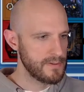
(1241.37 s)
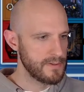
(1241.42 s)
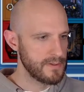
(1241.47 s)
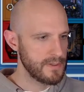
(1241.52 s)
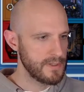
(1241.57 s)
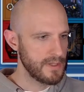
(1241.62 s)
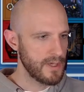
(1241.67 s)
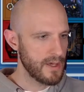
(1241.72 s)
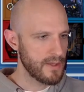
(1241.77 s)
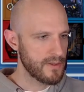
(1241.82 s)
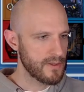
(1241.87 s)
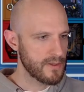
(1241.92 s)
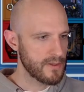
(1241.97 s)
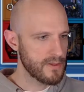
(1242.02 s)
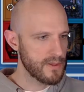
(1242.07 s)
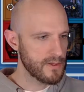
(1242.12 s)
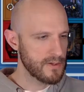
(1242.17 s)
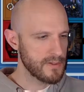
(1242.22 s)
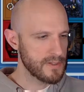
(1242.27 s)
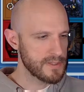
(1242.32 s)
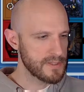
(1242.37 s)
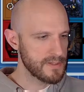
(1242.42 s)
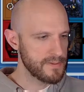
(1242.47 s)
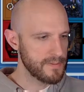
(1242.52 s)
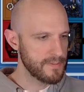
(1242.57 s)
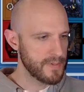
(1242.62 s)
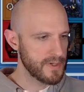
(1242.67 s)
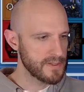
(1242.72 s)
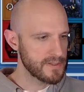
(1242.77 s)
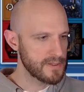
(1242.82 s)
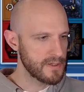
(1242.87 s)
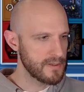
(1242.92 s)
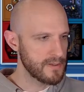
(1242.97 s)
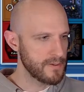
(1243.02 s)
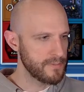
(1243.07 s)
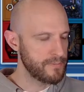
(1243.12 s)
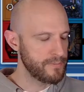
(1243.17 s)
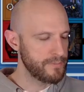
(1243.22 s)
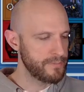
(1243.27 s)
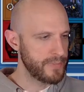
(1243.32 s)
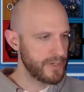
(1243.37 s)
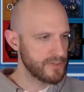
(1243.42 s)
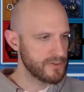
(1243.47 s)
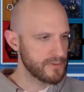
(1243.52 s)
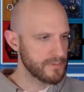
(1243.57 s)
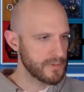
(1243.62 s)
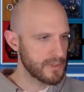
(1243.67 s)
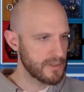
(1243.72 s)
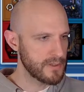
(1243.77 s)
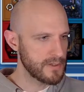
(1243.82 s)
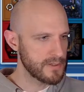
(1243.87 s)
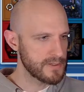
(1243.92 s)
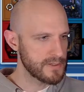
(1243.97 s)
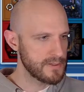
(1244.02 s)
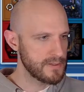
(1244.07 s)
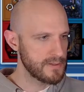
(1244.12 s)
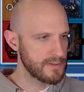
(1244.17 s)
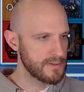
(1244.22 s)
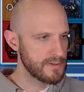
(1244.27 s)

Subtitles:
Yes, because I got the sleeping mask in the bedroom closet.